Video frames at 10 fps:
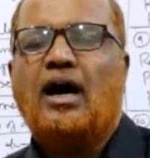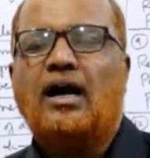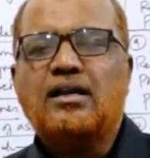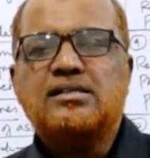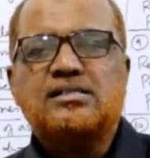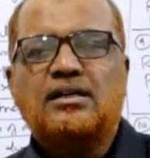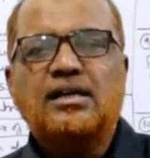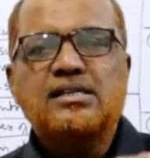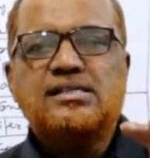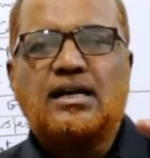Under
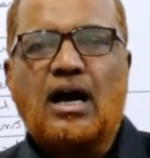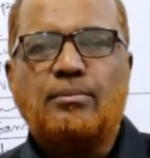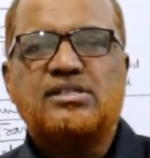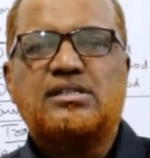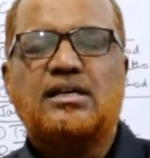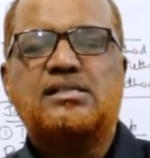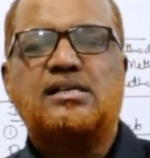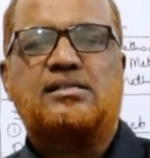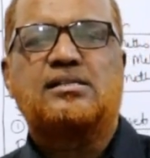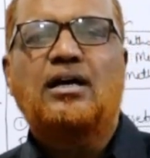certain
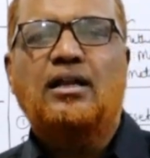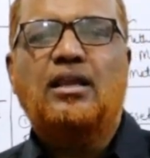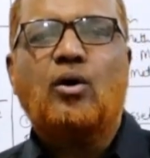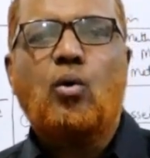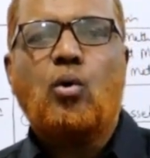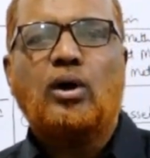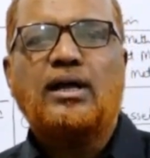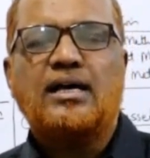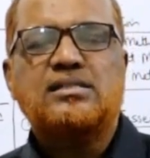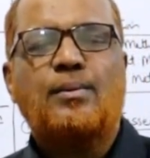circumstances, the
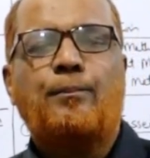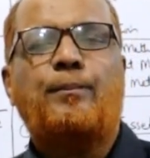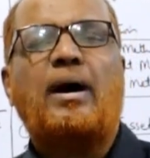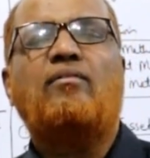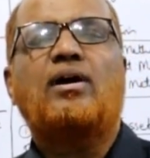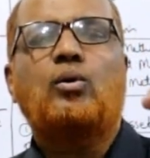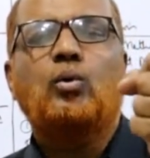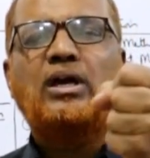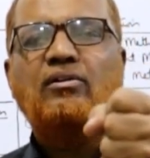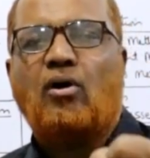court has the power
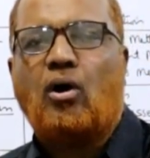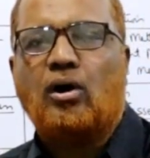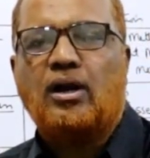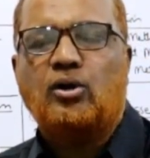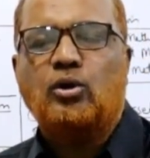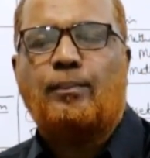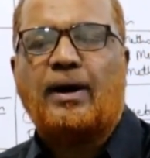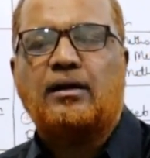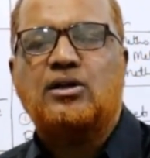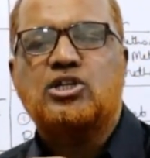to give order to the
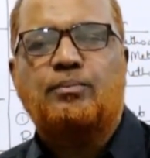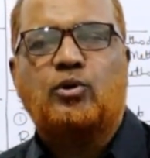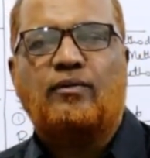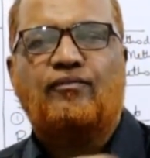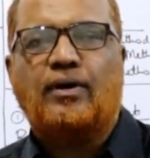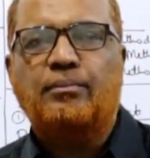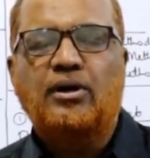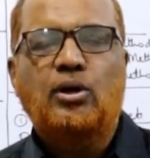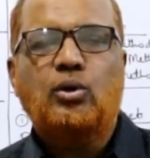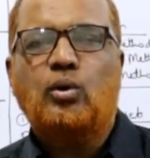partnership
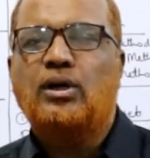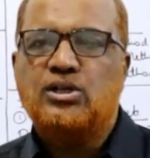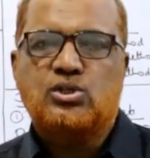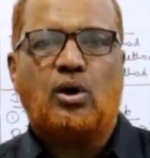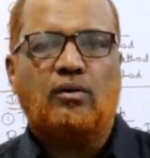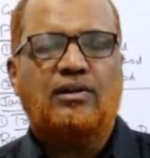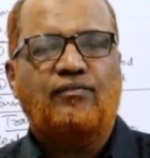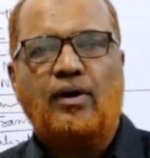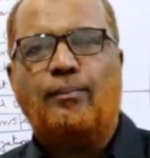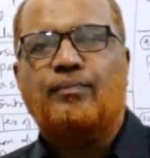firm to dissolve the
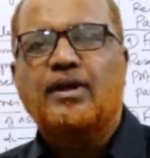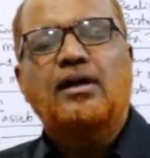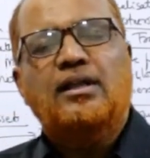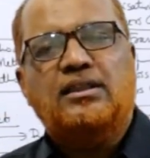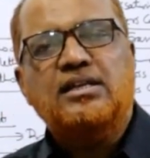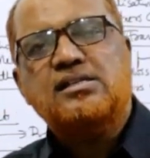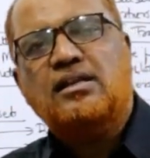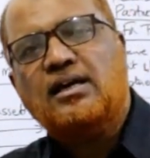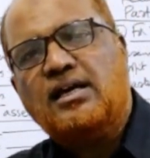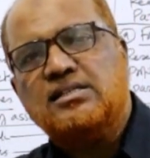firm. These
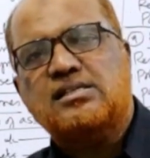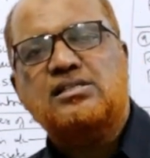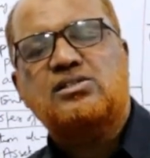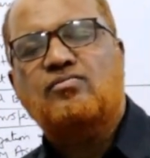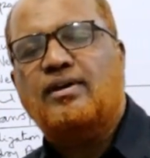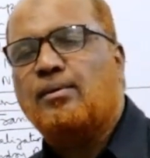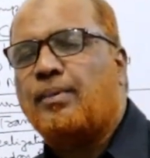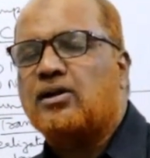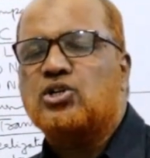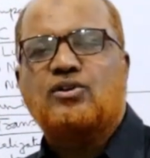are the cases when the
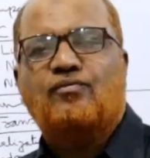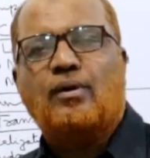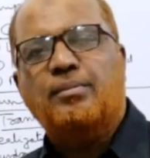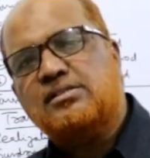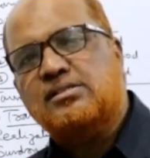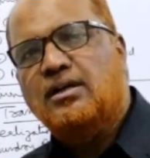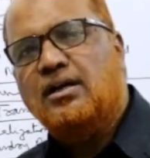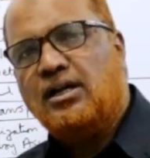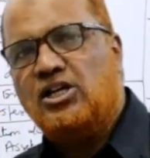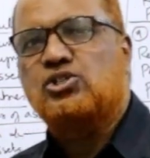partnership firm is
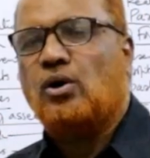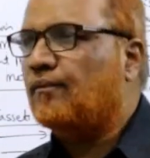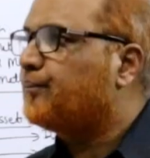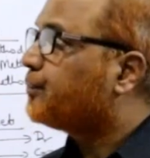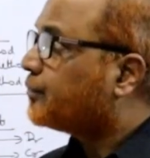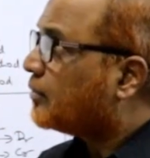dissolved.